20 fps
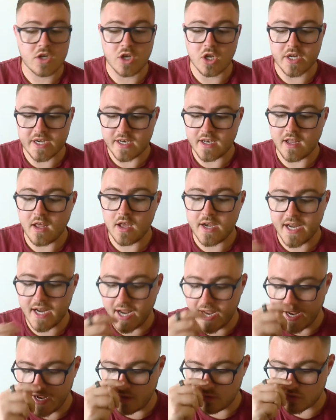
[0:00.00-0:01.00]
like learning
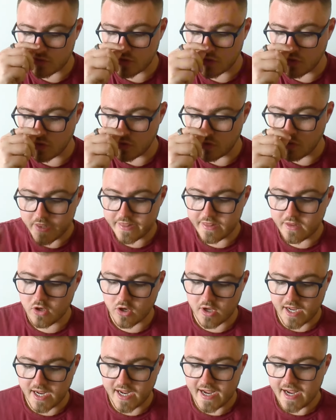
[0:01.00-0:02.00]
how to
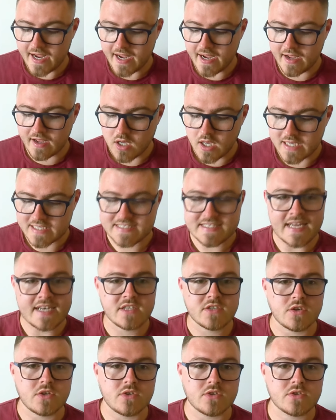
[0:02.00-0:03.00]
look at a
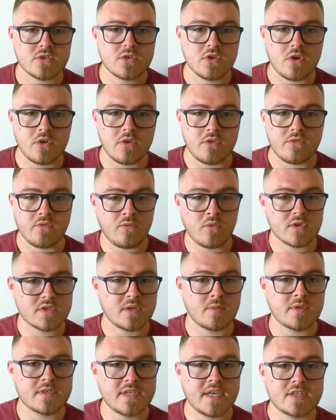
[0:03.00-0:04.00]
sentence of what
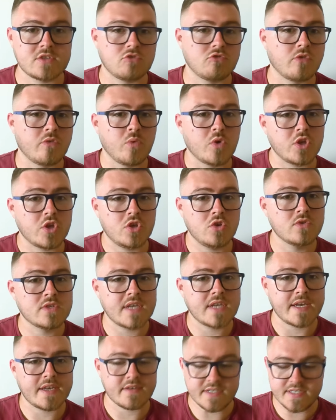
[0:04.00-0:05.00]
someone says or of what you
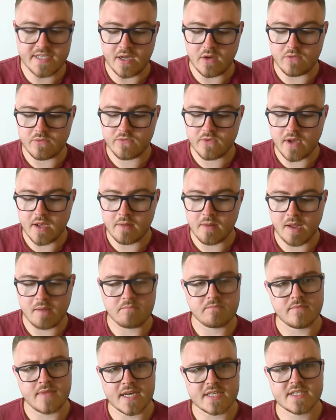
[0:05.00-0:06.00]
say yourself. And
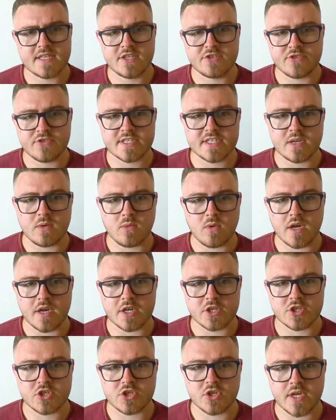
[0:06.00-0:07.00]
like, that's an interesting word, I
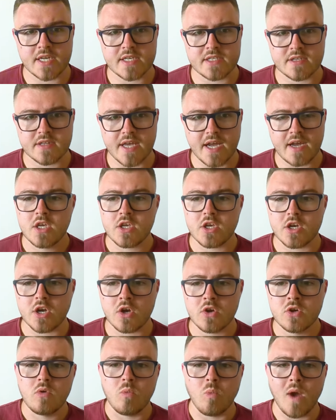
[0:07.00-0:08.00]
should look into that. You
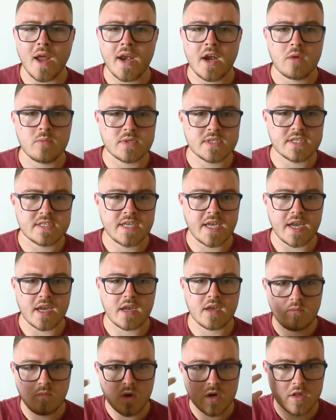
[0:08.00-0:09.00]
know, when I was
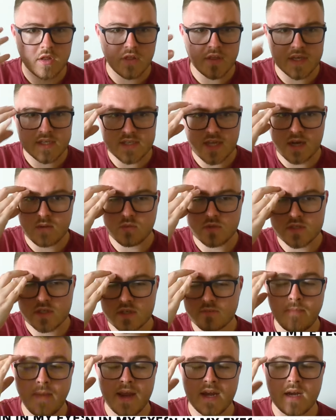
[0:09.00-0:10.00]
sick, one of the things I had was this
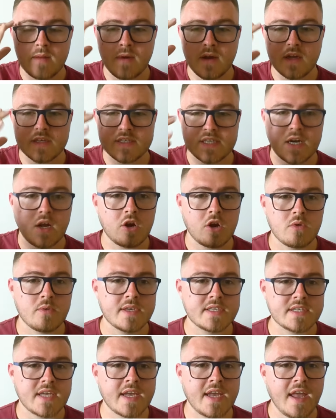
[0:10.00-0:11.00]
pain in my eyes and I'd always
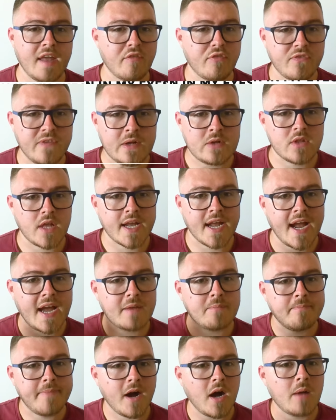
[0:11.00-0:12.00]
say it felt like I
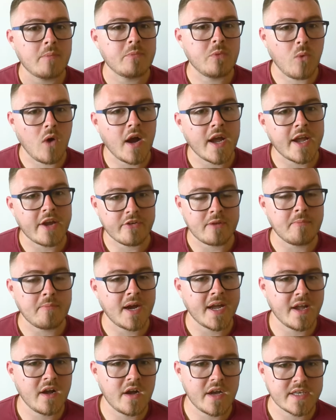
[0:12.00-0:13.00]
had barbed wire in
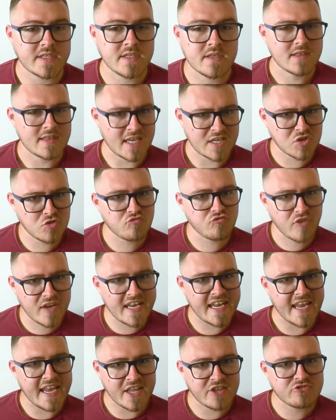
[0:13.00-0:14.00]
my eyes. That's a
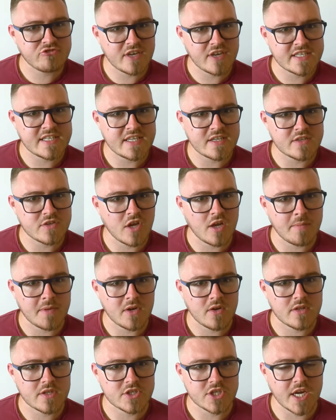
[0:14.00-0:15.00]
really interesting
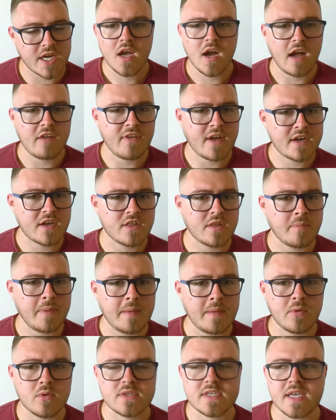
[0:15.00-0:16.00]
terminology. I've had other
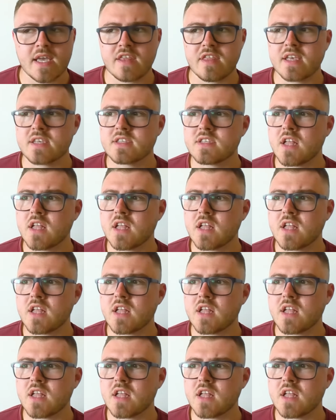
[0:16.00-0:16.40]
people say things